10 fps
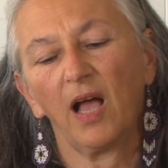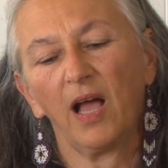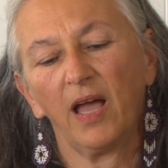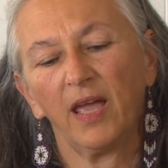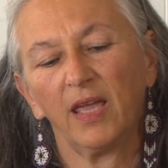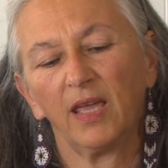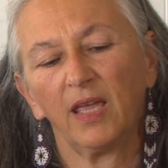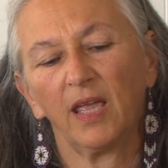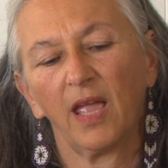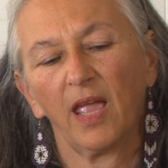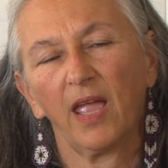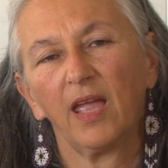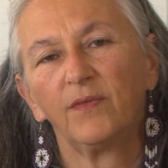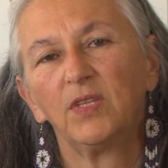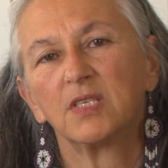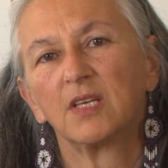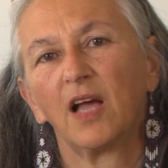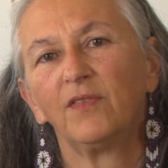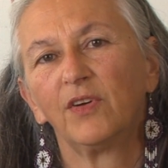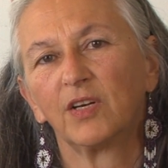I have
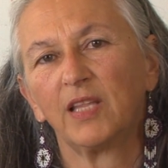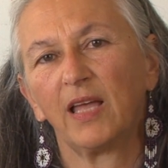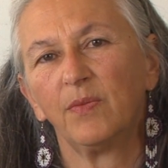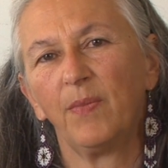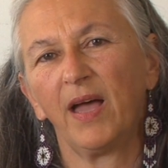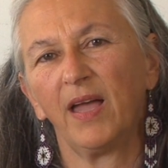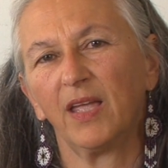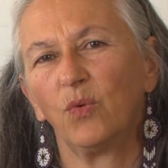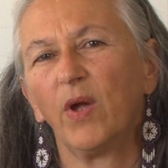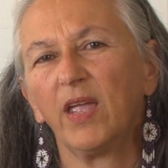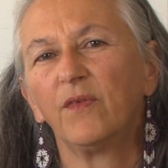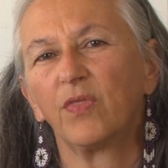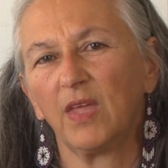discovered that my way of